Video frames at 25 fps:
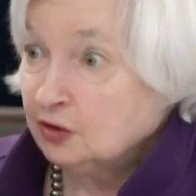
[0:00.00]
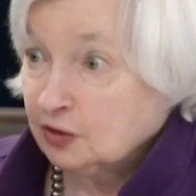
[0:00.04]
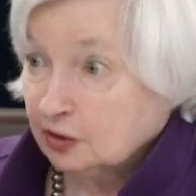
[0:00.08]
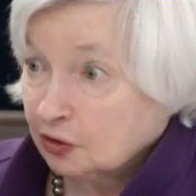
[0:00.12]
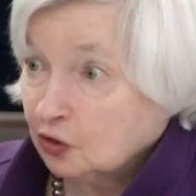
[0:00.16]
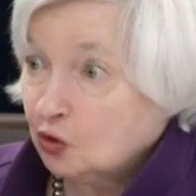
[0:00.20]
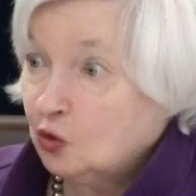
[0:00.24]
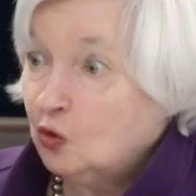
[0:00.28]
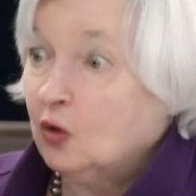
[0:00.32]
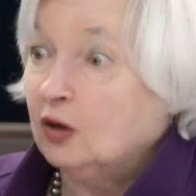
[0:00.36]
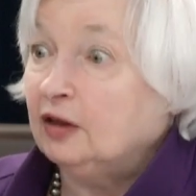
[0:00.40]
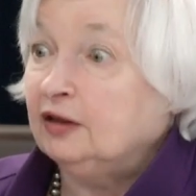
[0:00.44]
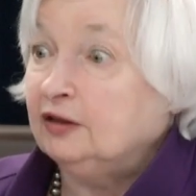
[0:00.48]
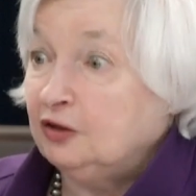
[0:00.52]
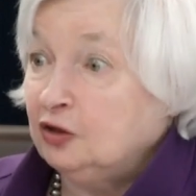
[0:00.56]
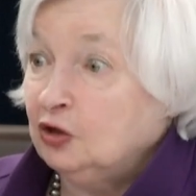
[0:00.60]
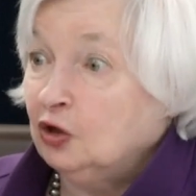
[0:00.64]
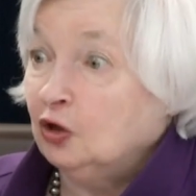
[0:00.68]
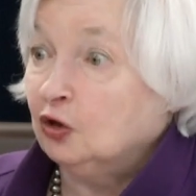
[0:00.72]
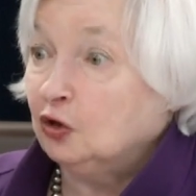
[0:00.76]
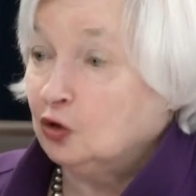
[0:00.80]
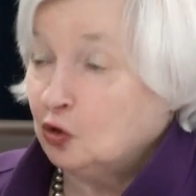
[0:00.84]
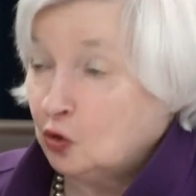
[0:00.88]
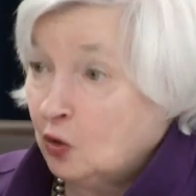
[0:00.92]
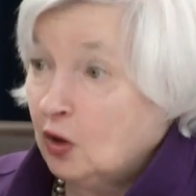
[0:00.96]
quite
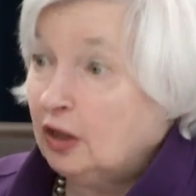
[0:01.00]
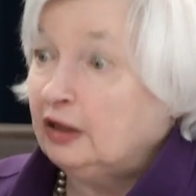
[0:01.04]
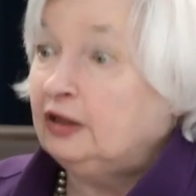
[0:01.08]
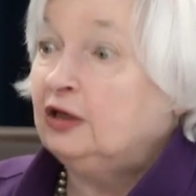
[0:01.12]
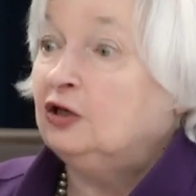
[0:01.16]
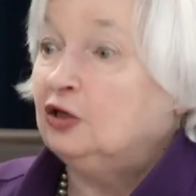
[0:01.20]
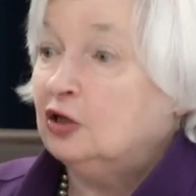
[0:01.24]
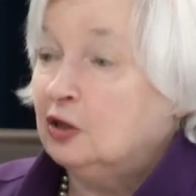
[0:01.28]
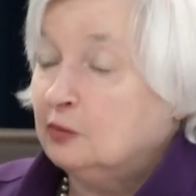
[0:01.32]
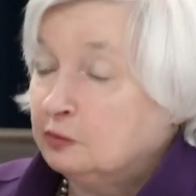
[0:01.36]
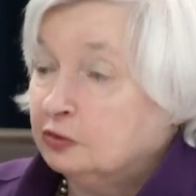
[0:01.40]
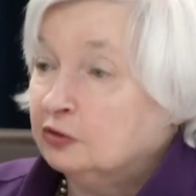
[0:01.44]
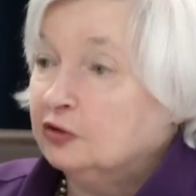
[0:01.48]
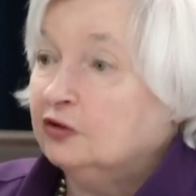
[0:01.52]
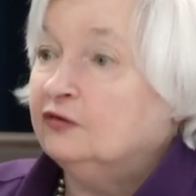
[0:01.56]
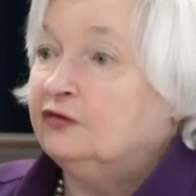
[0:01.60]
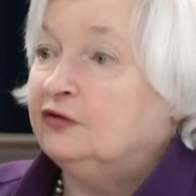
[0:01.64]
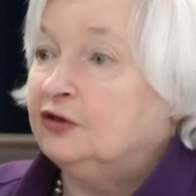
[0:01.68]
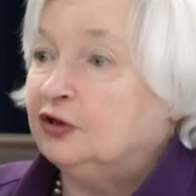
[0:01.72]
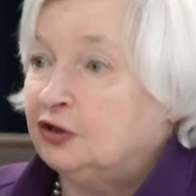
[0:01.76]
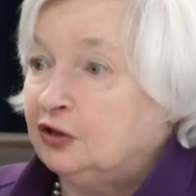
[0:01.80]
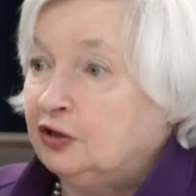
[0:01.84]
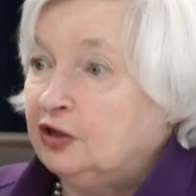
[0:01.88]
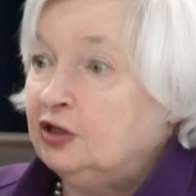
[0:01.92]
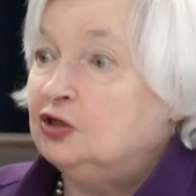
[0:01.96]
a number of
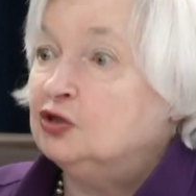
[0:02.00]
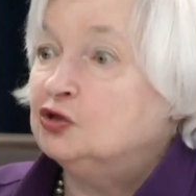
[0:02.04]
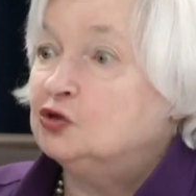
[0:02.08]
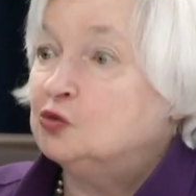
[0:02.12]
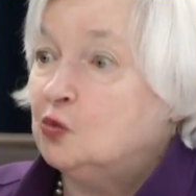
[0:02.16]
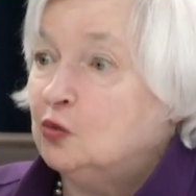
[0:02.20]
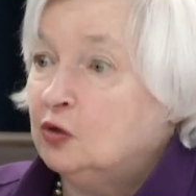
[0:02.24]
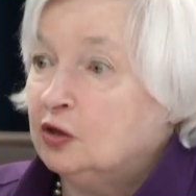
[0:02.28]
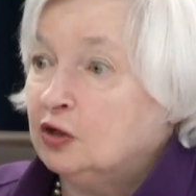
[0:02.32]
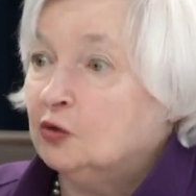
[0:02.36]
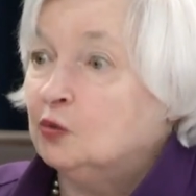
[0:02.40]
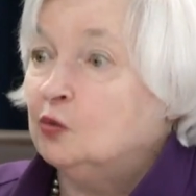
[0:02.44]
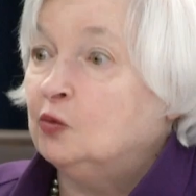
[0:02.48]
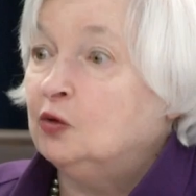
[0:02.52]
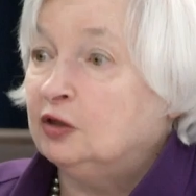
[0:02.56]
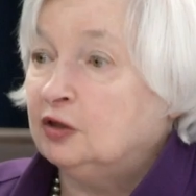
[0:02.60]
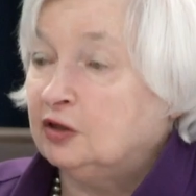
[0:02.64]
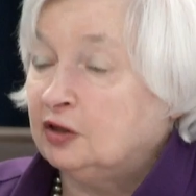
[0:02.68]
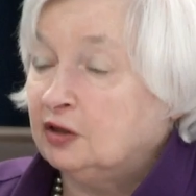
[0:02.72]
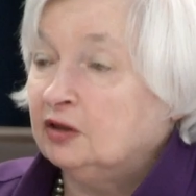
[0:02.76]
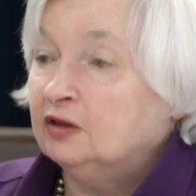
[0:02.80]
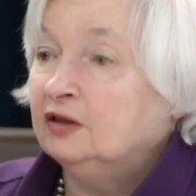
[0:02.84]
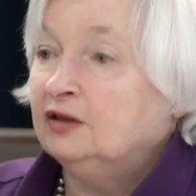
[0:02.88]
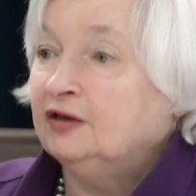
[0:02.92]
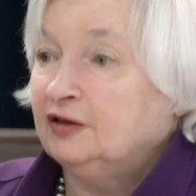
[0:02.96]
areas where
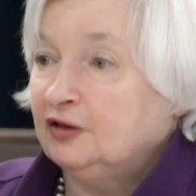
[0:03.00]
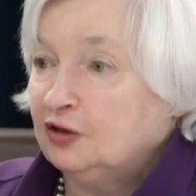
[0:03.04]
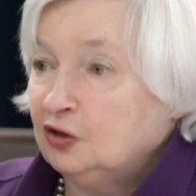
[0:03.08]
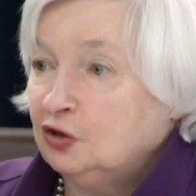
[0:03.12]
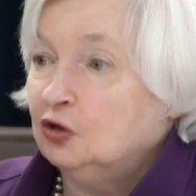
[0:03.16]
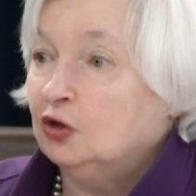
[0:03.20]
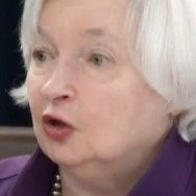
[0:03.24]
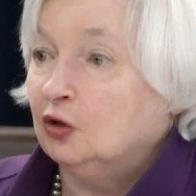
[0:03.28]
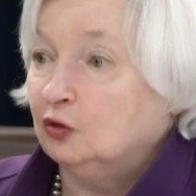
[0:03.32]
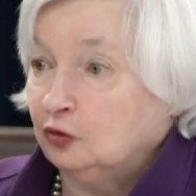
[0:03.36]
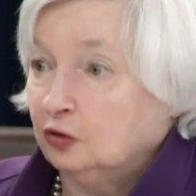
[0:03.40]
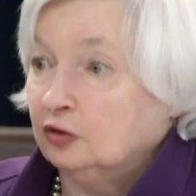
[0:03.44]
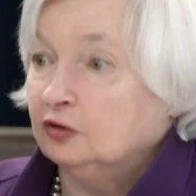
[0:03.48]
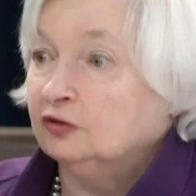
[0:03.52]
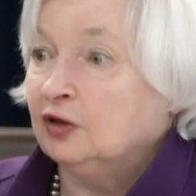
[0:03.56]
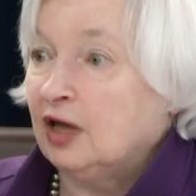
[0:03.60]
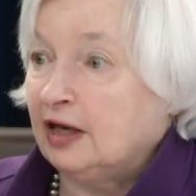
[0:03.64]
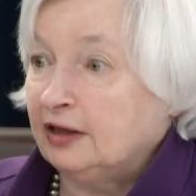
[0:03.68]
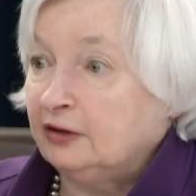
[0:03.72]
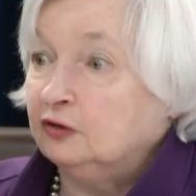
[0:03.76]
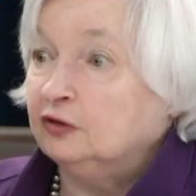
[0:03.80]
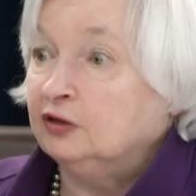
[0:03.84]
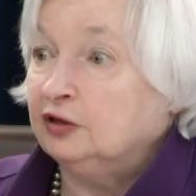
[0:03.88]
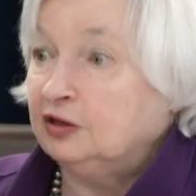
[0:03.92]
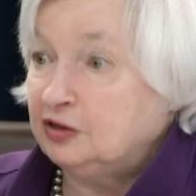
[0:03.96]
we're
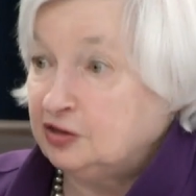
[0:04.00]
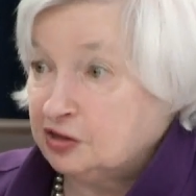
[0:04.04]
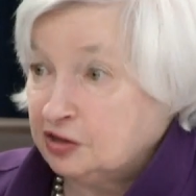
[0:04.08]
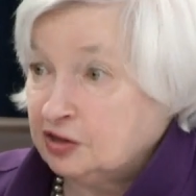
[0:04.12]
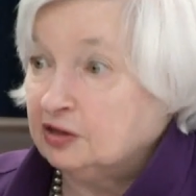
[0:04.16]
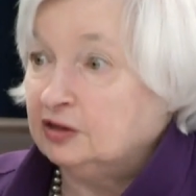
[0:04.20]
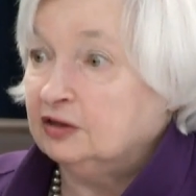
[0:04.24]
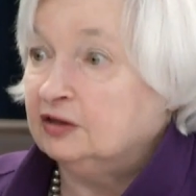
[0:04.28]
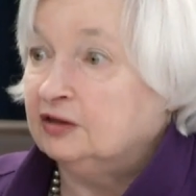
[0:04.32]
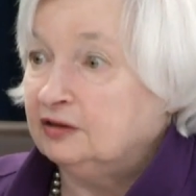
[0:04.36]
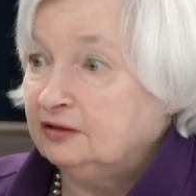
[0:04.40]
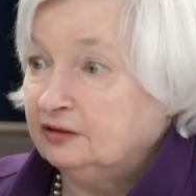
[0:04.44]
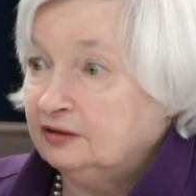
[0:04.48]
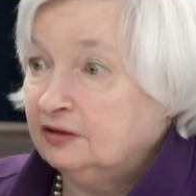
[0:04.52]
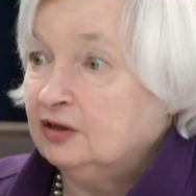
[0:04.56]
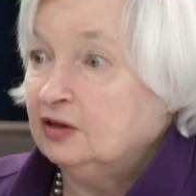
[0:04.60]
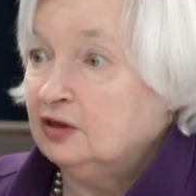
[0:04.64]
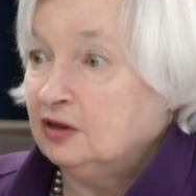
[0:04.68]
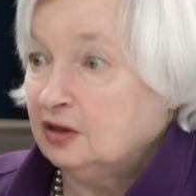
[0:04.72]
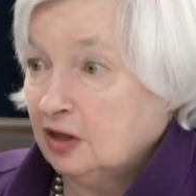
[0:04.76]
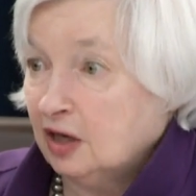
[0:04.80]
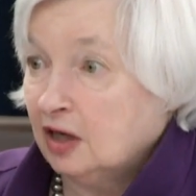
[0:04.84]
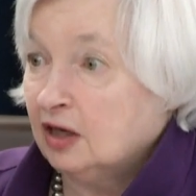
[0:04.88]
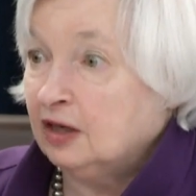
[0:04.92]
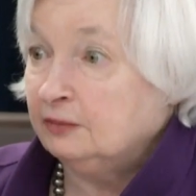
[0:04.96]
likely to
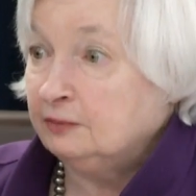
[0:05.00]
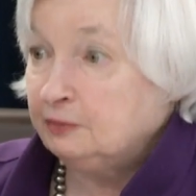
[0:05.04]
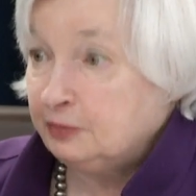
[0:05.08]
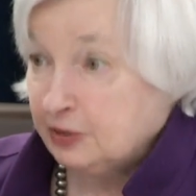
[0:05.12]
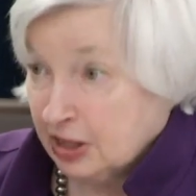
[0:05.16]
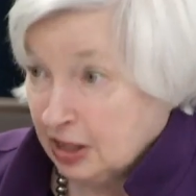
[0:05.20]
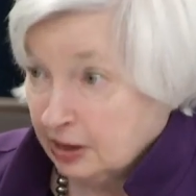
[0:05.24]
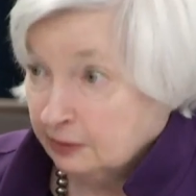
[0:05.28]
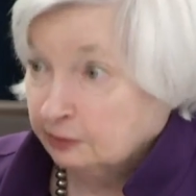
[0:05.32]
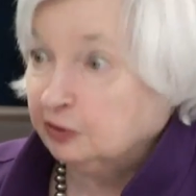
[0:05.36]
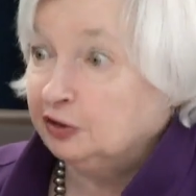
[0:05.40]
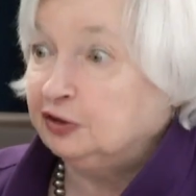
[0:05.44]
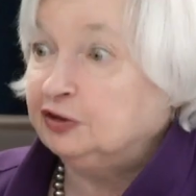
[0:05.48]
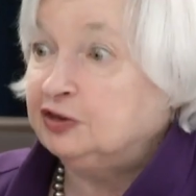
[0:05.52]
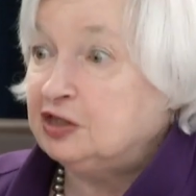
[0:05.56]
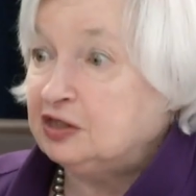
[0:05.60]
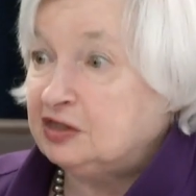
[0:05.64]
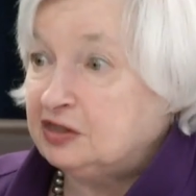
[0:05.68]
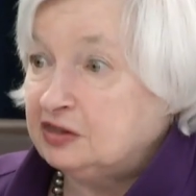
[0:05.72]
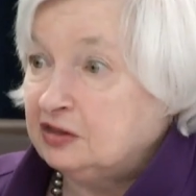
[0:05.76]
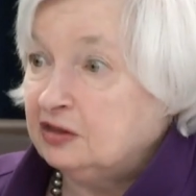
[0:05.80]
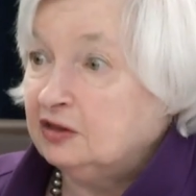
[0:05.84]
be able to,